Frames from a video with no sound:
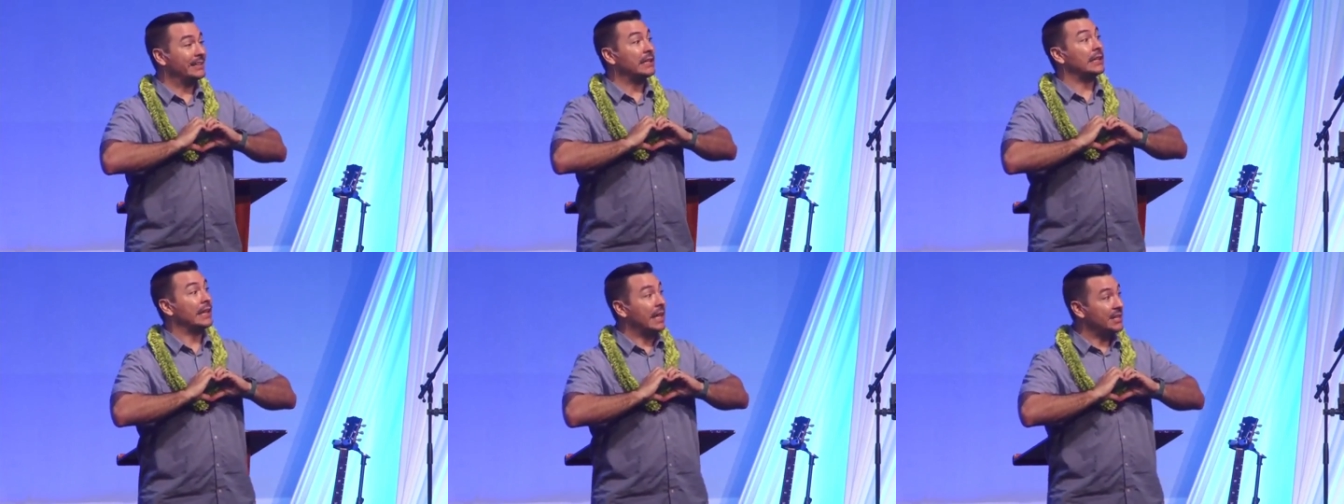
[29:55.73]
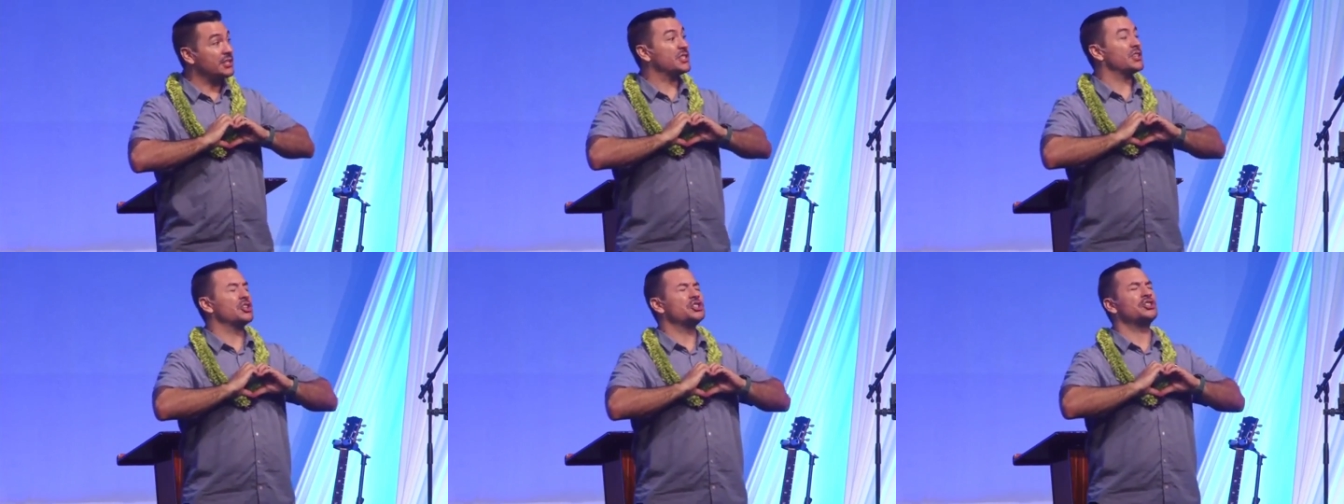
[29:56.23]

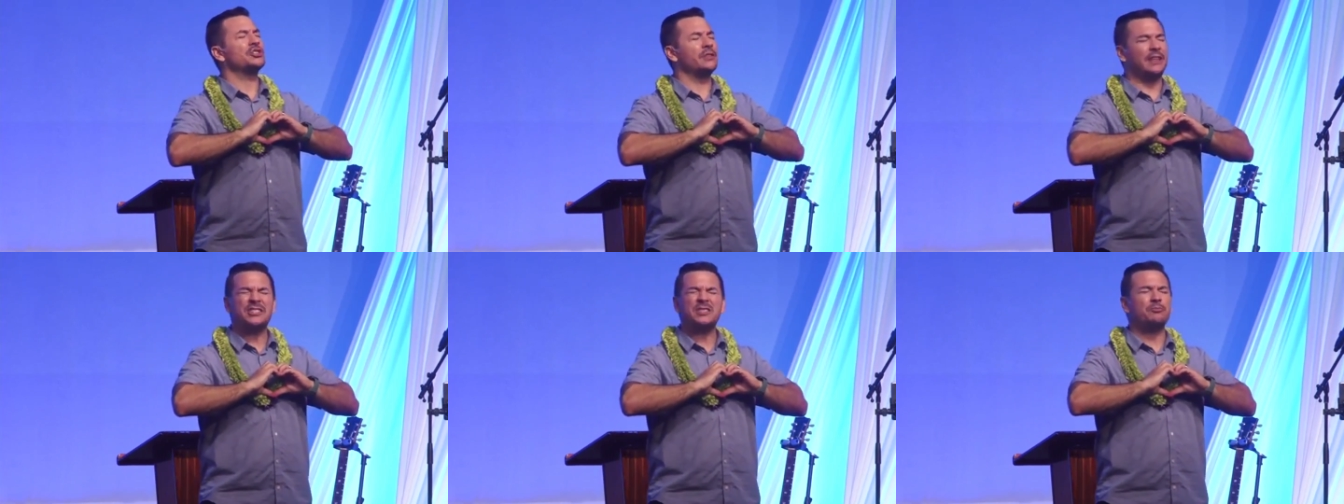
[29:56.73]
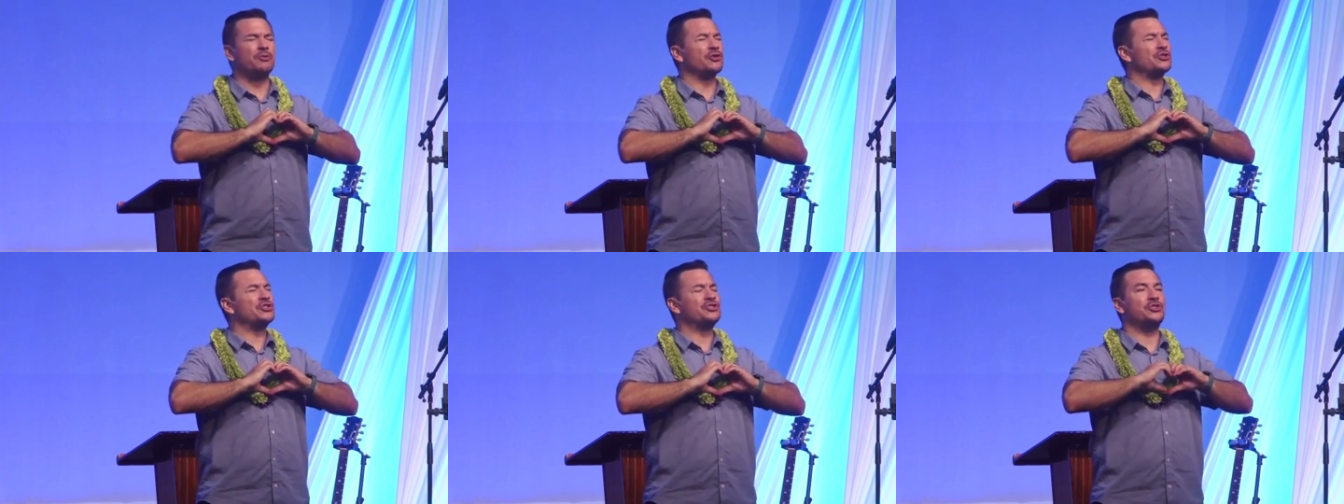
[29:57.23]
Let's
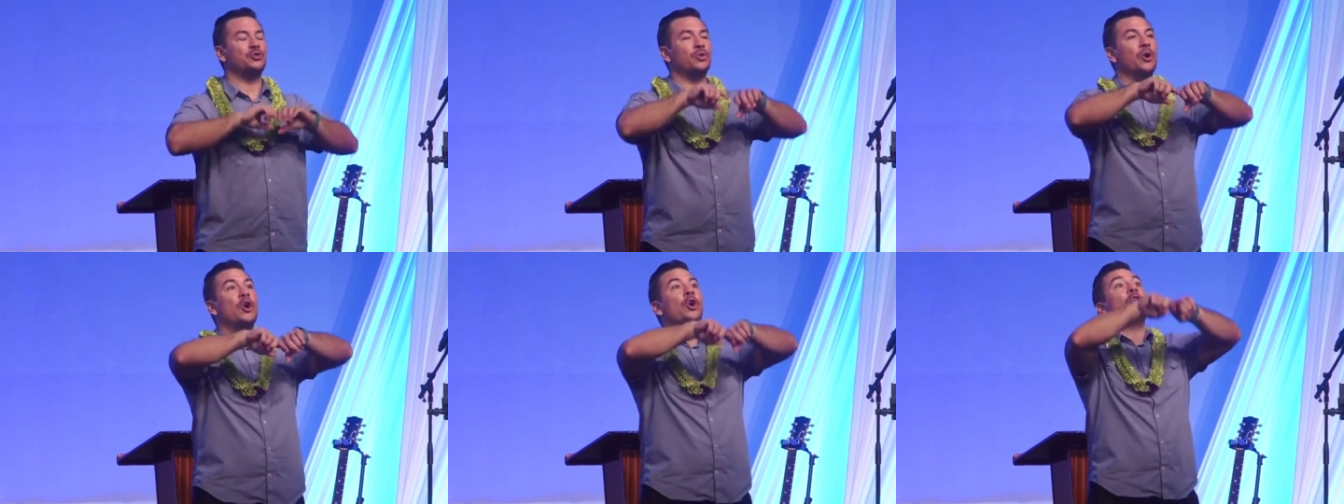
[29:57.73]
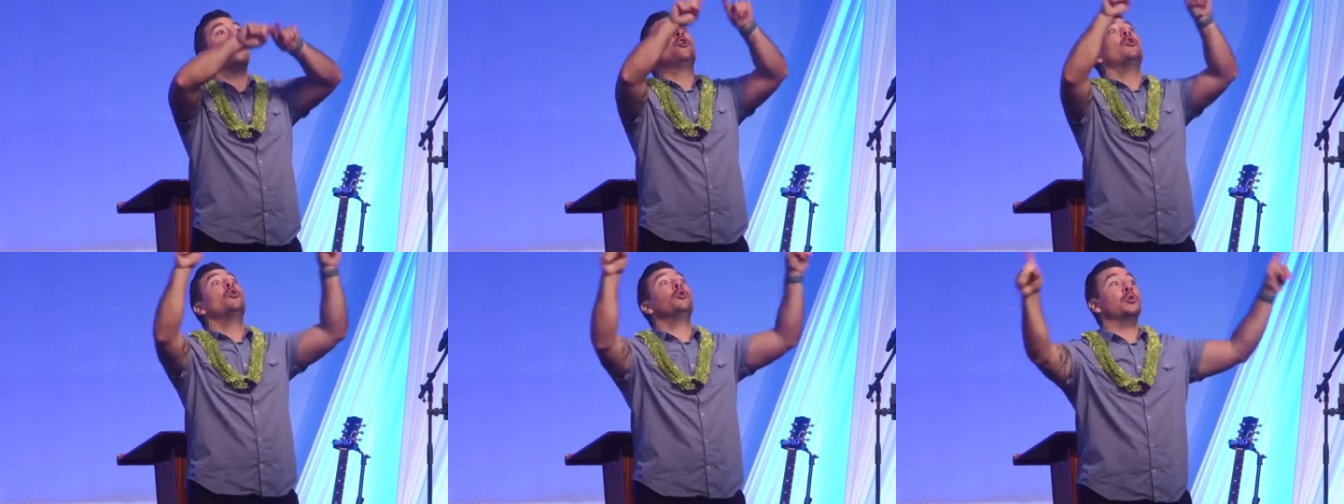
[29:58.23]
pursue
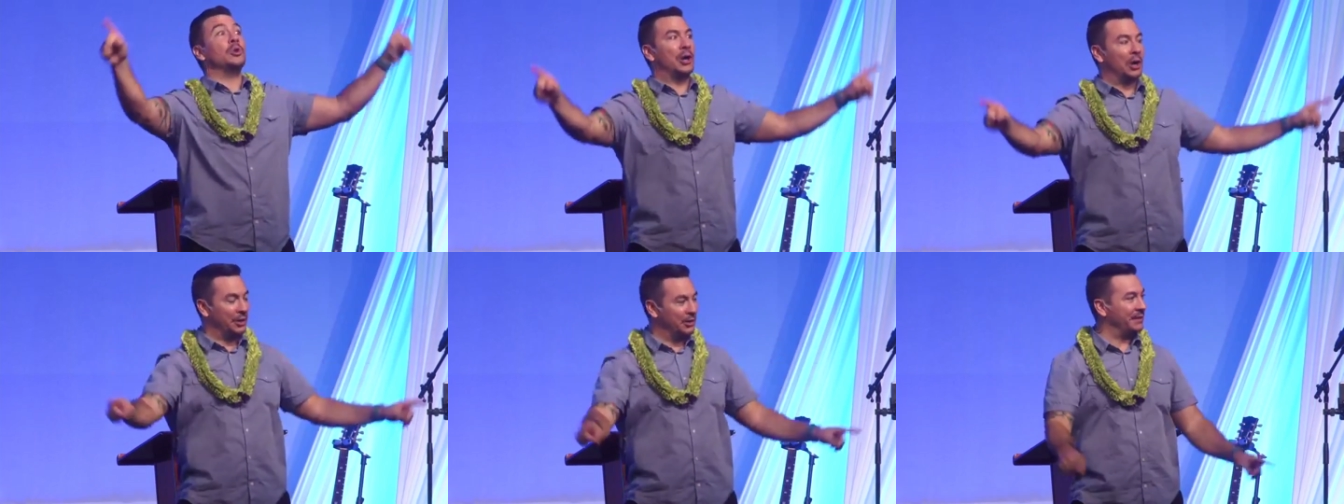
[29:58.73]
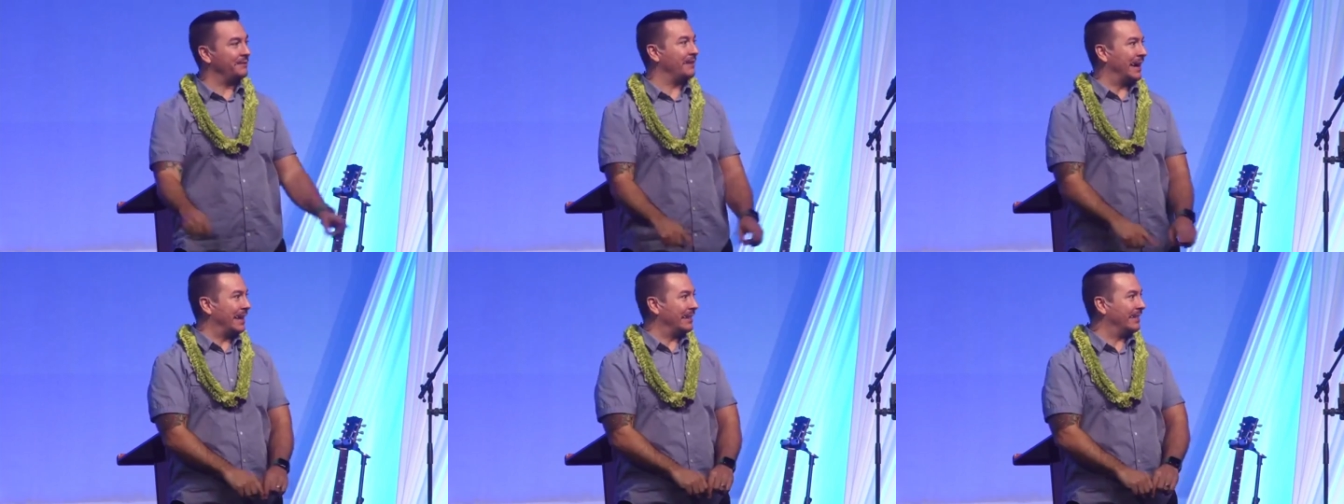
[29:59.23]
wholehearted
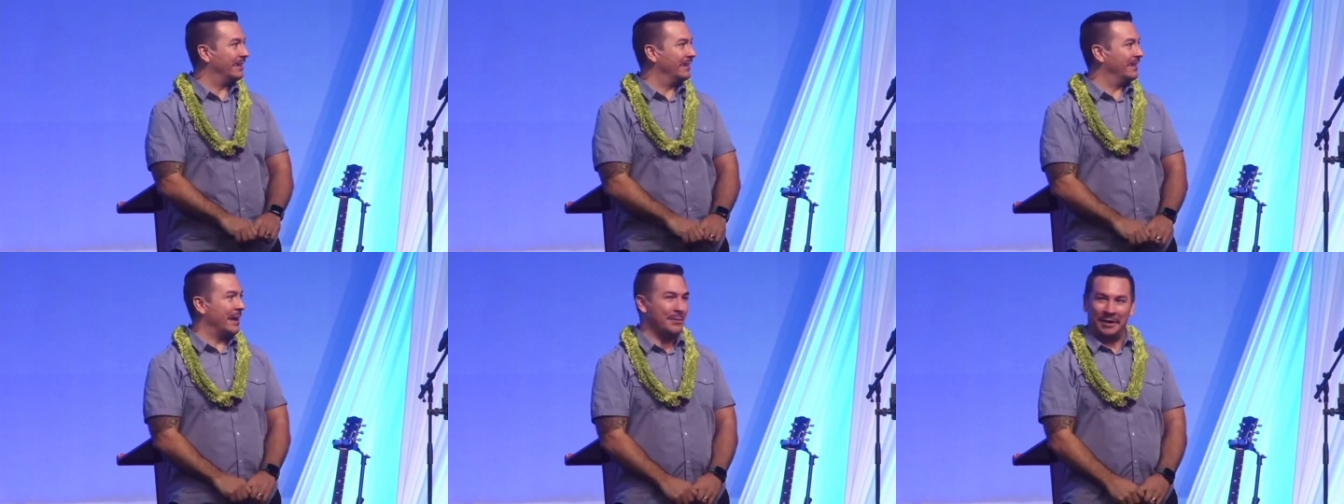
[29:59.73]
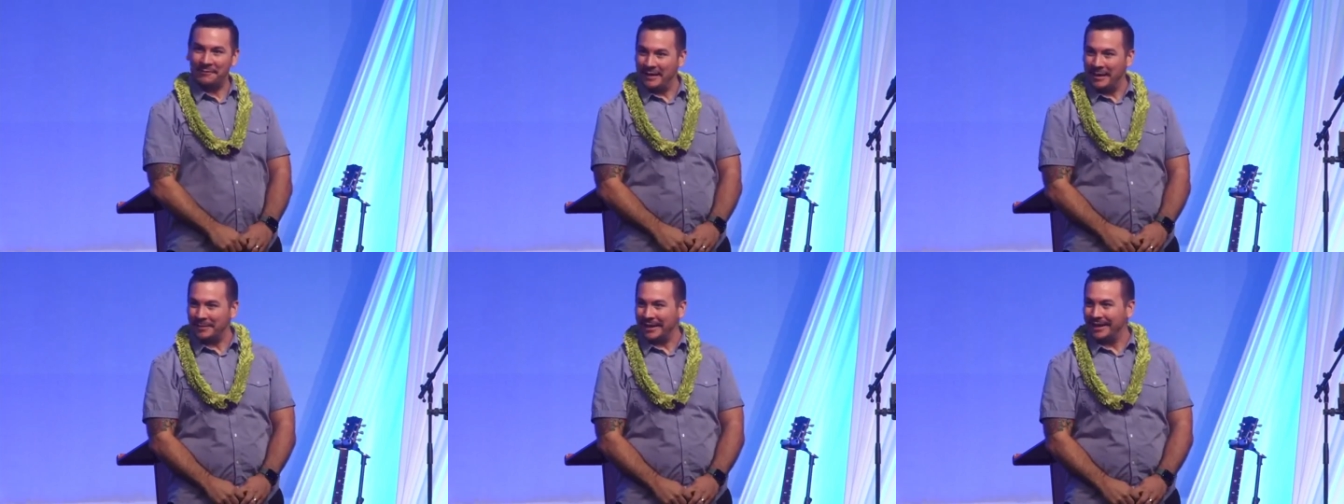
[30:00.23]
faith. Amen,
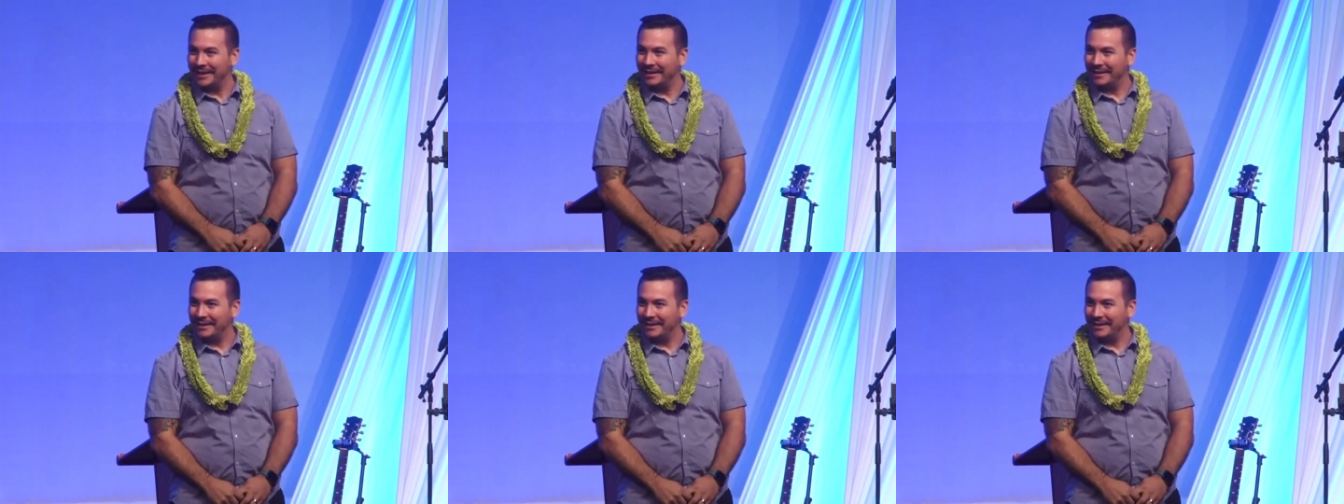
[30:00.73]
family?